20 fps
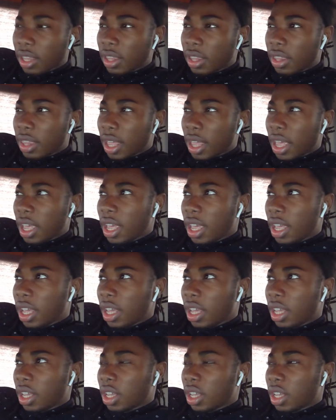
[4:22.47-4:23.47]

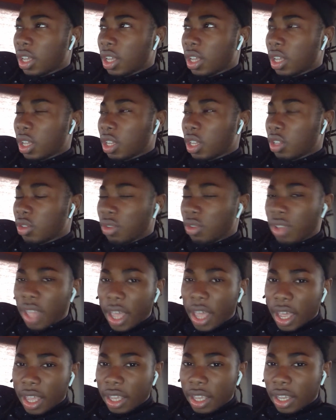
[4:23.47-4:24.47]
They do
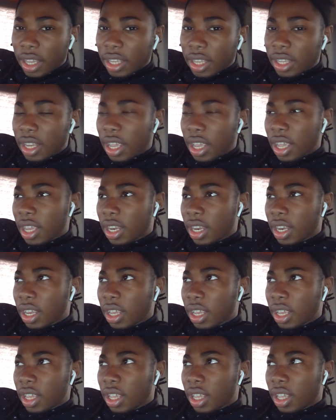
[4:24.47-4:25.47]
that, and then
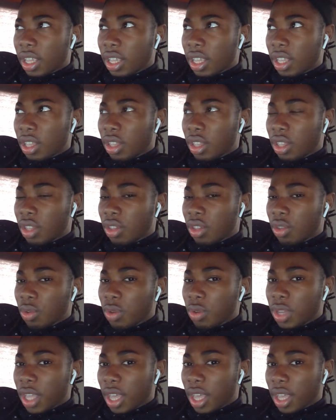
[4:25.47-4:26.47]
you
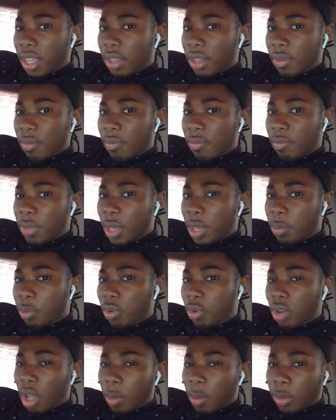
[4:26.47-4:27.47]
get people
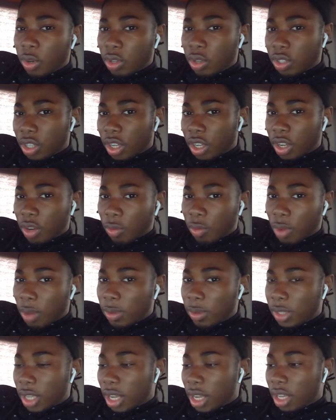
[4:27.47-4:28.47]
coming onto your
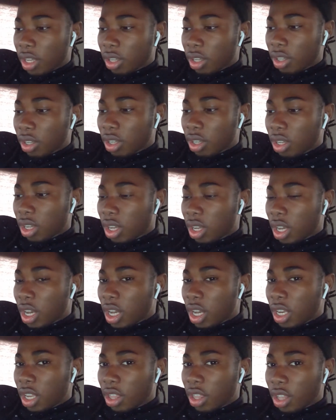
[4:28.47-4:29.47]
website,
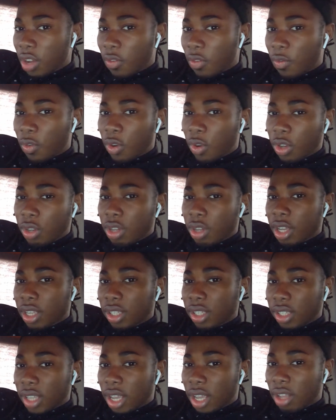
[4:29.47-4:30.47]
and then therefore you get
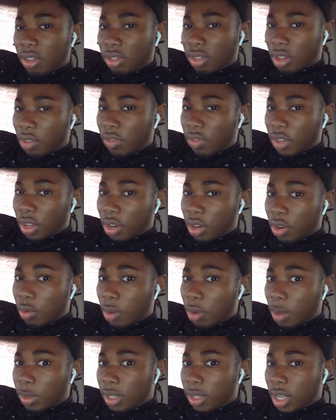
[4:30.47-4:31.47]
sales off of your
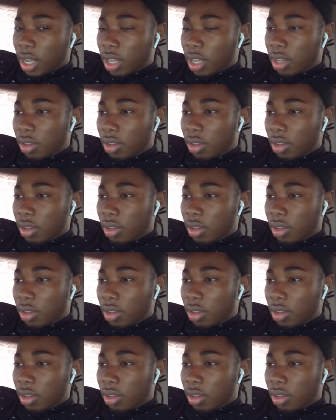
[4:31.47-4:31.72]
website.